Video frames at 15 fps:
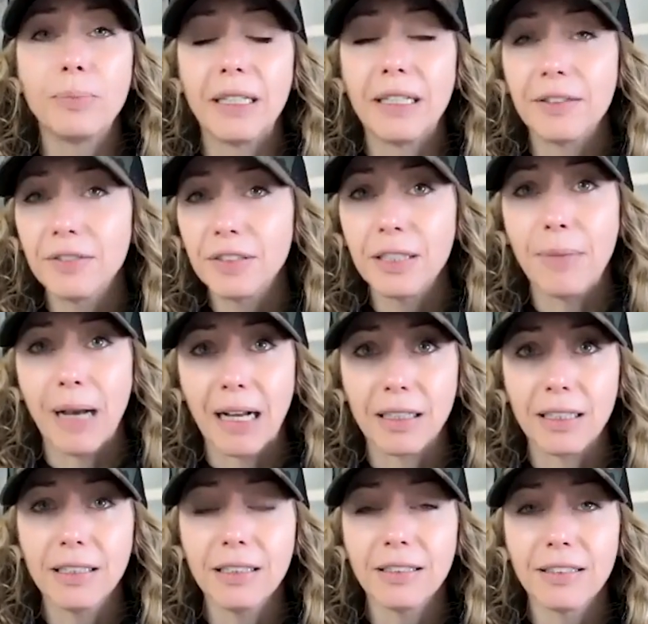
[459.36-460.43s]
PFC
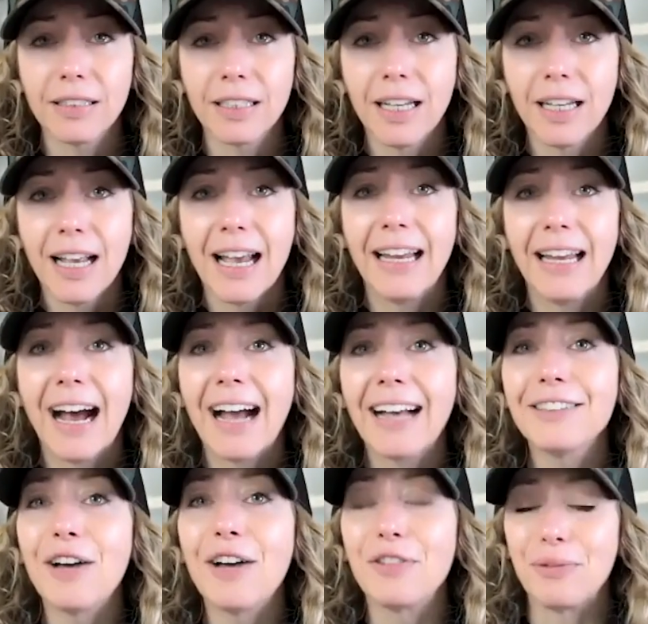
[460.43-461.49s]
balanced. And I
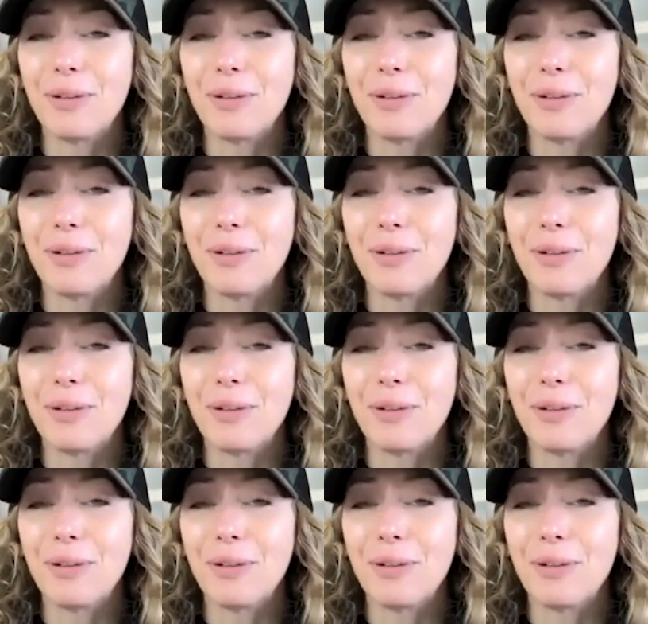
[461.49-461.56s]
love it